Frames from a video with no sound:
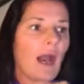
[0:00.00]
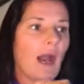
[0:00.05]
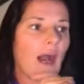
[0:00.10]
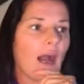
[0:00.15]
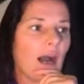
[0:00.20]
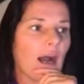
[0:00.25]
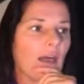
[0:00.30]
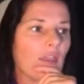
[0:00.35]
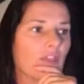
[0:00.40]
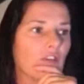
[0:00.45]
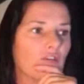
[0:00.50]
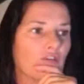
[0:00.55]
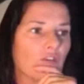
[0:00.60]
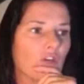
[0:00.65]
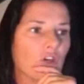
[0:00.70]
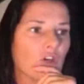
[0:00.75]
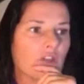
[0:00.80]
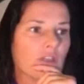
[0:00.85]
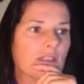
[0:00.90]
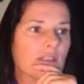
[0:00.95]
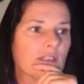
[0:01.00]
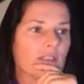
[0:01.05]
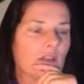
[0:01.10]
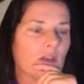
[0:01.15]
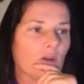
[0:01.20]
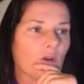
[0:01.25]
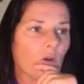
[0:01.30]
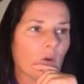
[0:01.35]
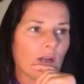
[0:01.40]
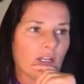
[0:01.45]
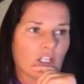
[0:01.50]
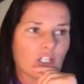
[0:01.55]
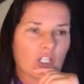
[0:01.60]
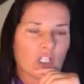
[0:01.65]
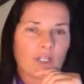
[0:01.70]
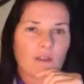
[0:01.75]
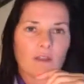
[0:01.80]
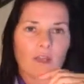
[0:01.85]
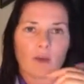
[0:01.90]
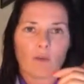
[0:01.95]
Uh, the first
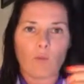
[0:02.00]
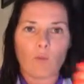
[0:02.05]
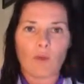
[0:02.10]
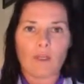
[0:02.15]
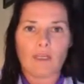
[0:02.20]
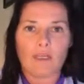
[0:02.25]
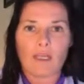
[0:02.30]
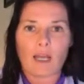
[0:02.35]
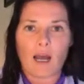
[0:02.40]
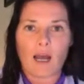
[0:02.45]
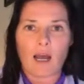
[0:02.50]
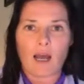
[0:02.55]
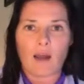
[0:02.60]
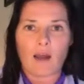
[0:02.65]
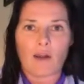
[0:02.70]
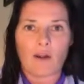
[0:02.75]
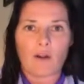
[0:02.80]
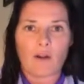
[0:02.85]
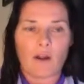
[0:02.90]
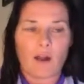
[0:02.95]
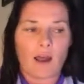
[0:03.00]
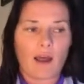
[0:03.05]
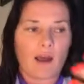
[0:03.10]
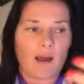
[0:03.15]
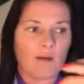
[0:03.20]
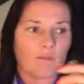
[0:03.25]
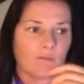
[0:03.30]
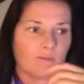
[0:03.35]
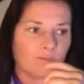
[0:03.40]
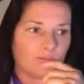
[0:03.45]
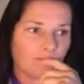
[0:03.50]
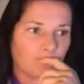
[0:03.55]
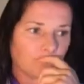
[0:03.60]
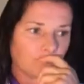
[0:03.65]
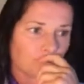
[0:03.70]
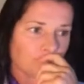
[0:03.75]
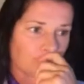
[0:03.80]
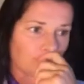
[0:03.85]
question that we are um,